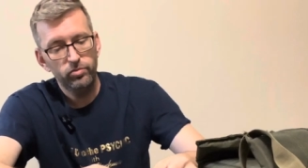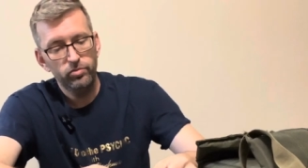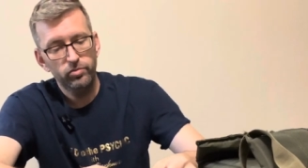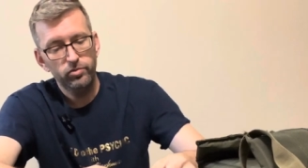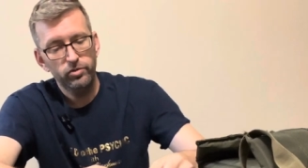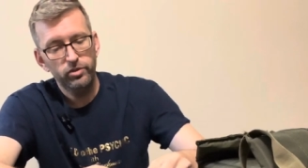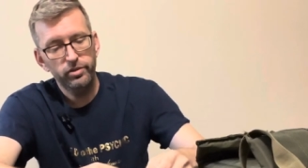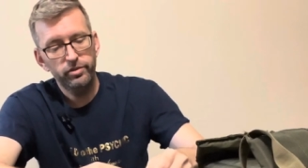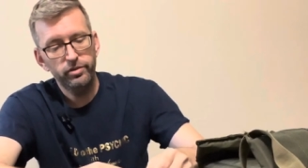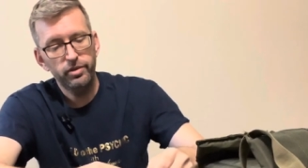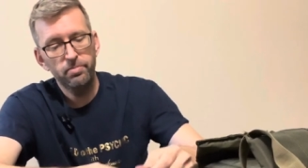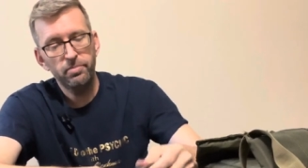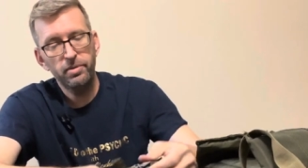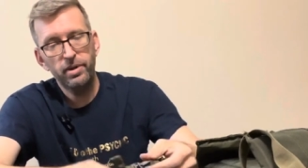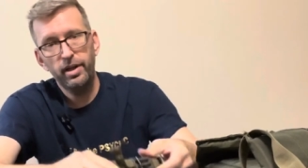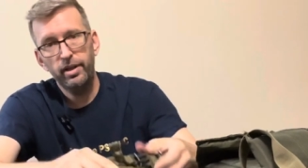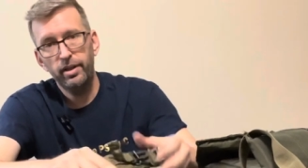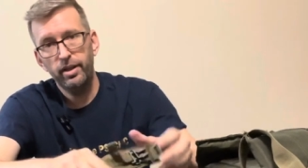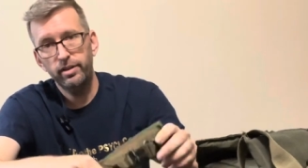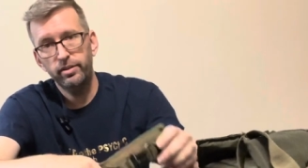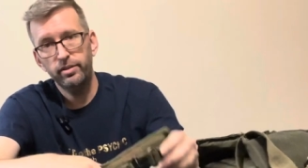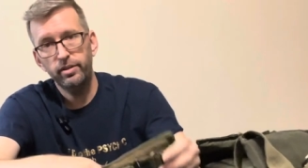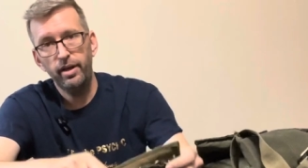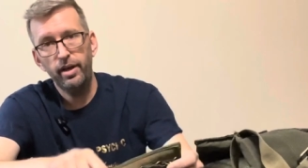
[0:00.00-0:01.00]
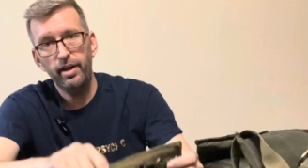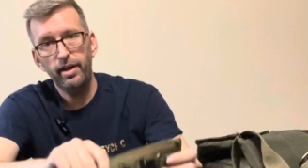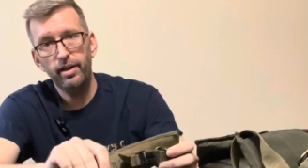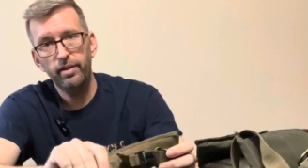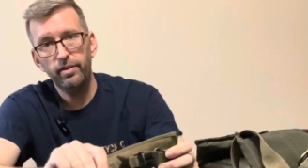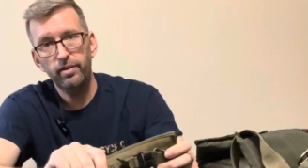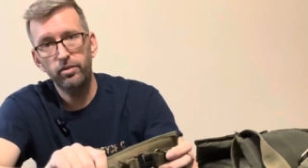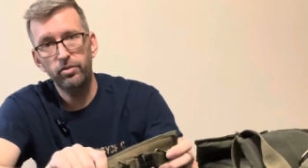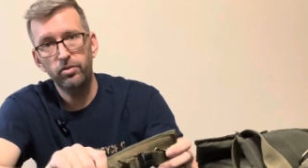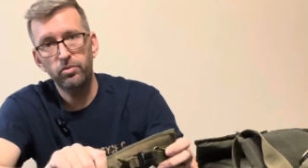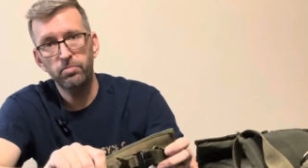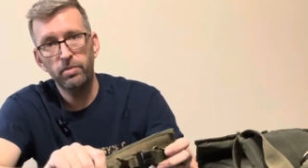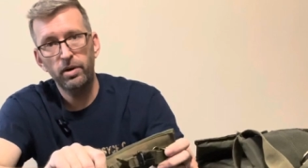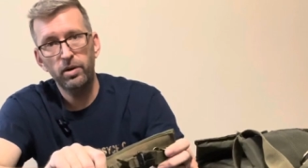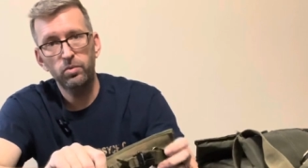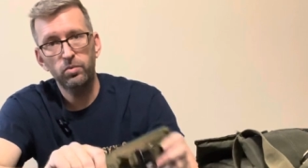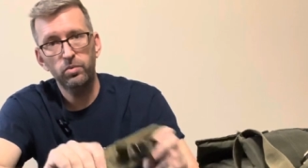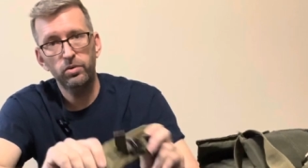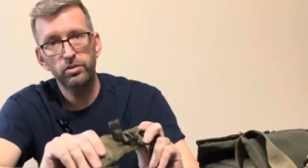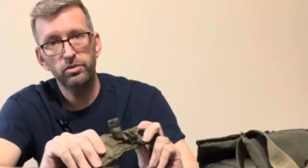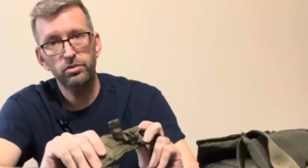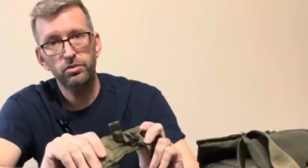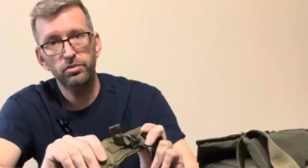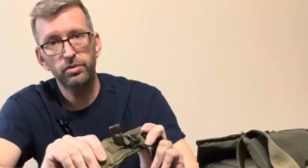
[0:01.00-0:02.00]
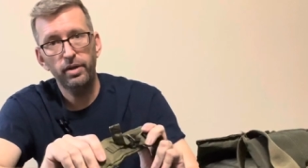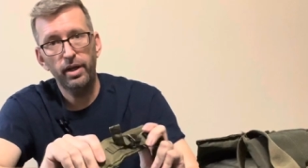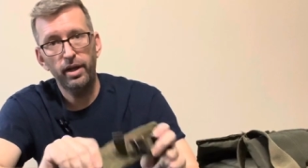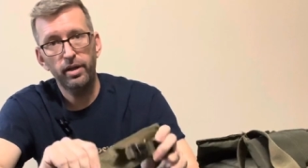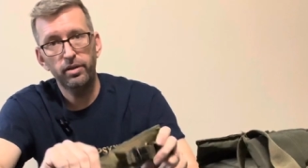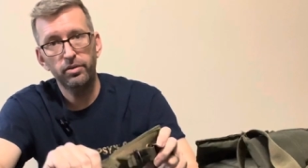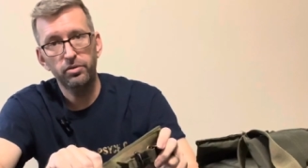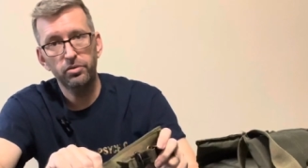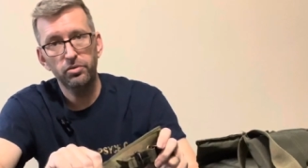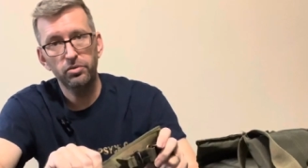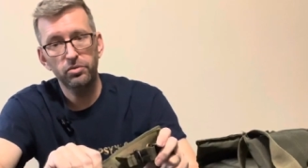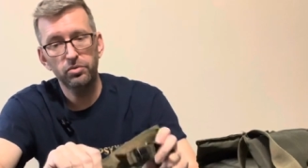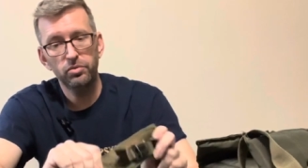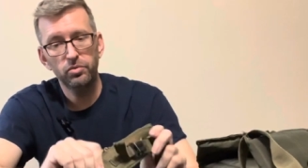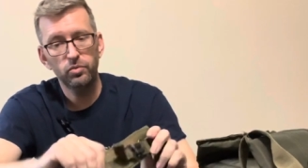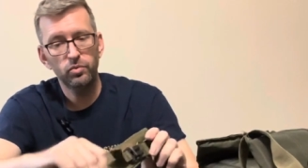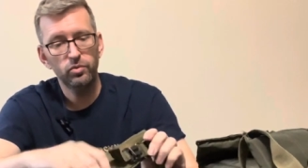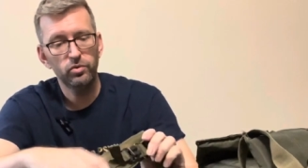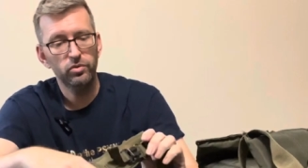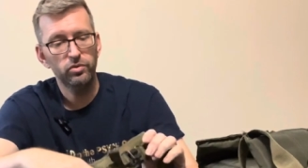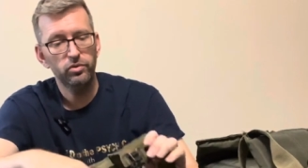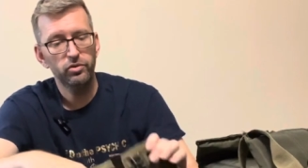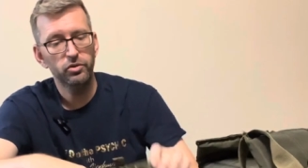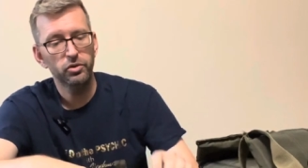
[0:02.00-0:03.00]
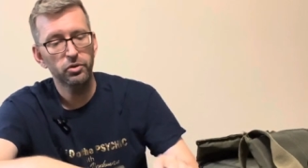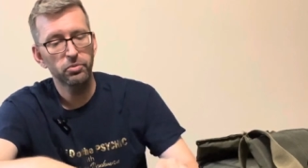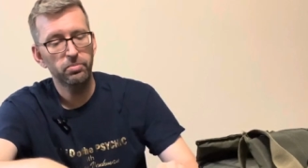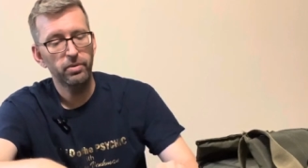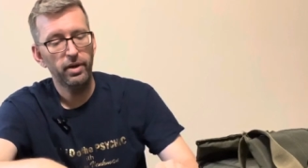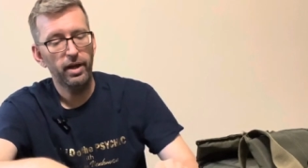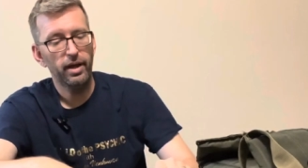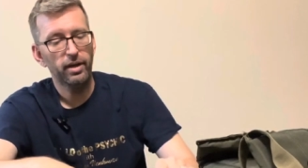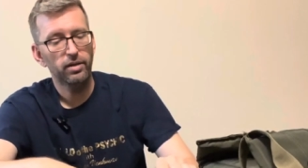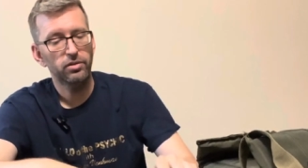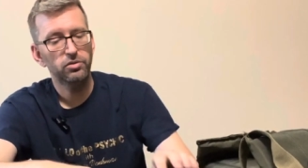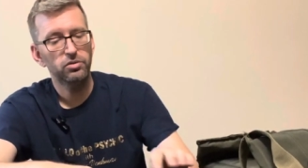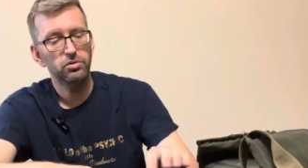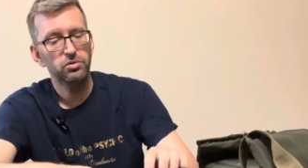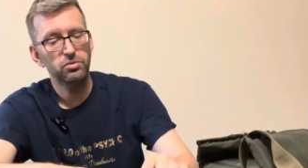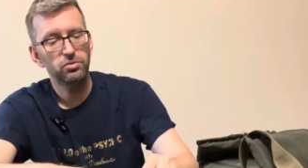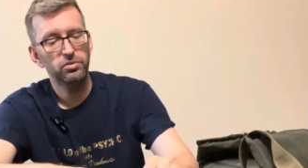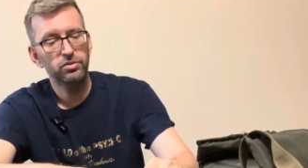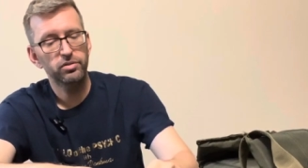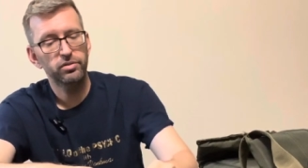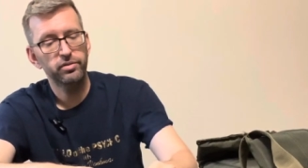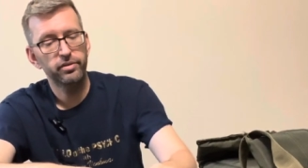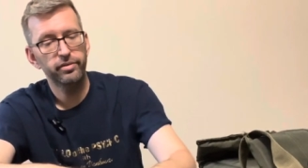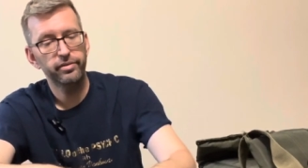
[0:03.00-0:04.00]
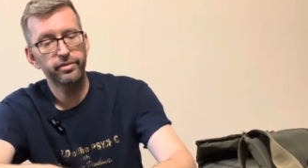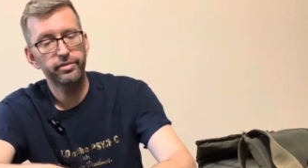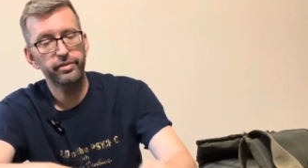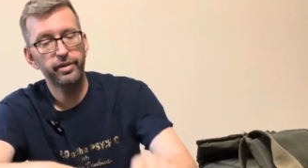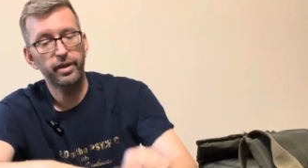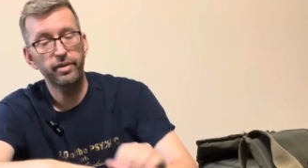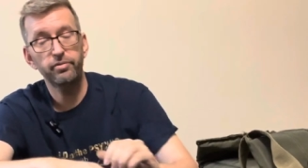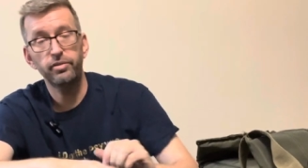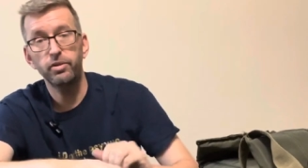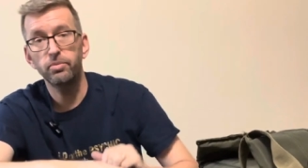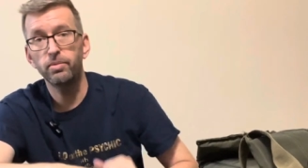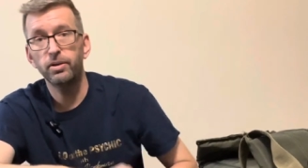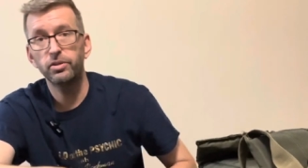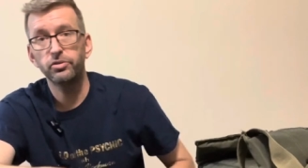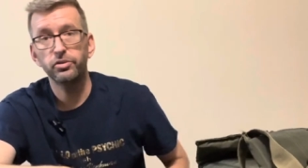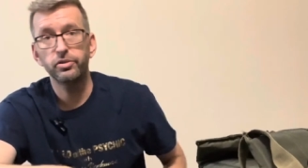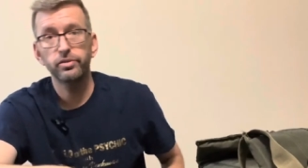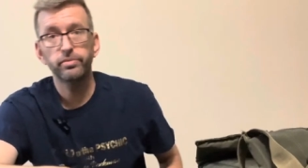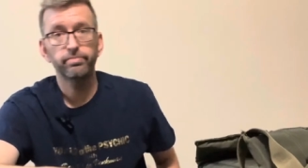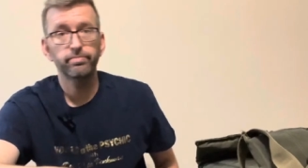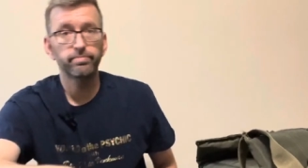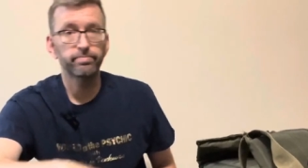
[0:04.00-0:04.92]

Just something I like to add that you might want to add to your pack too, just as a safety measure.